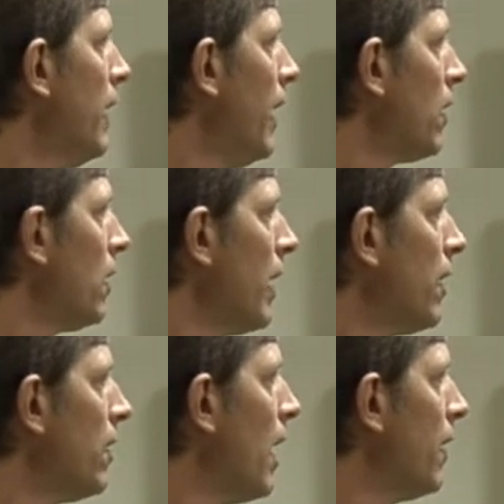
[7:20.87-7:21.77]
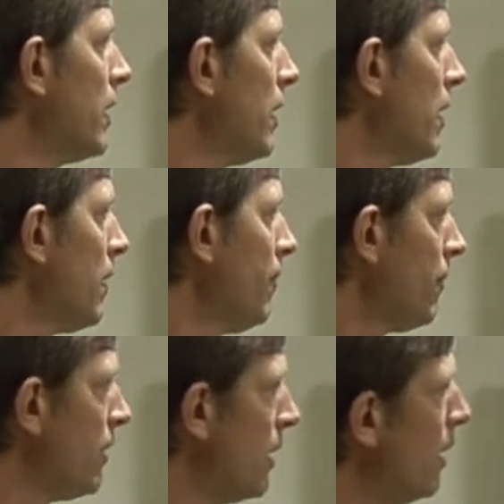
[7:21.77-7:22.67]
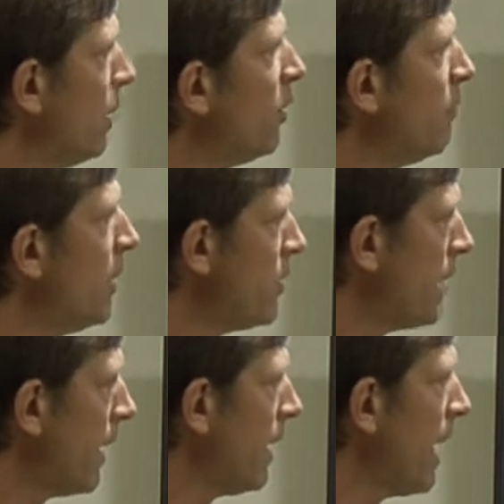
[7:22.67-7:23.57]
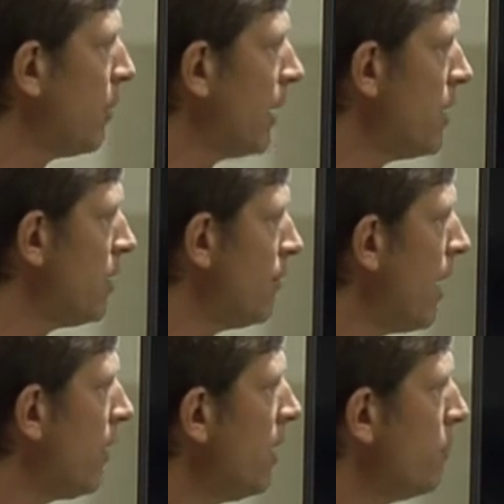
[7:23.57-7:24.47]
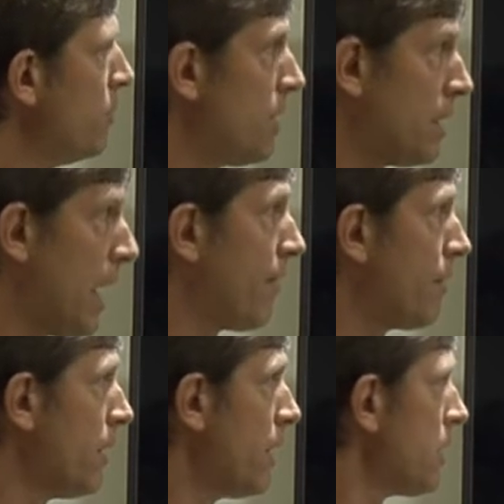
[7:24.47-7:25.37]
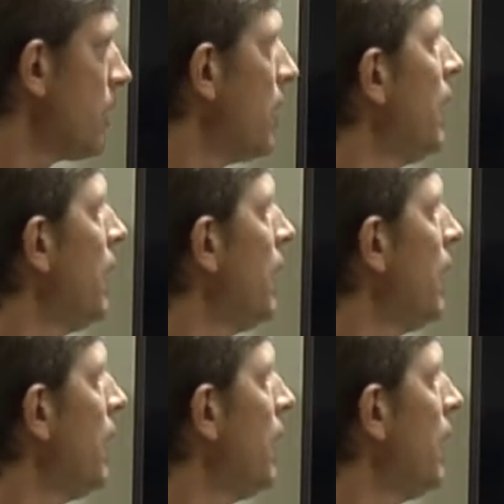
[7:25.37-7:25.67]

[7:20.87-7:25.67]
And a little later on in the year, there would have been a second application of Roundup just after this,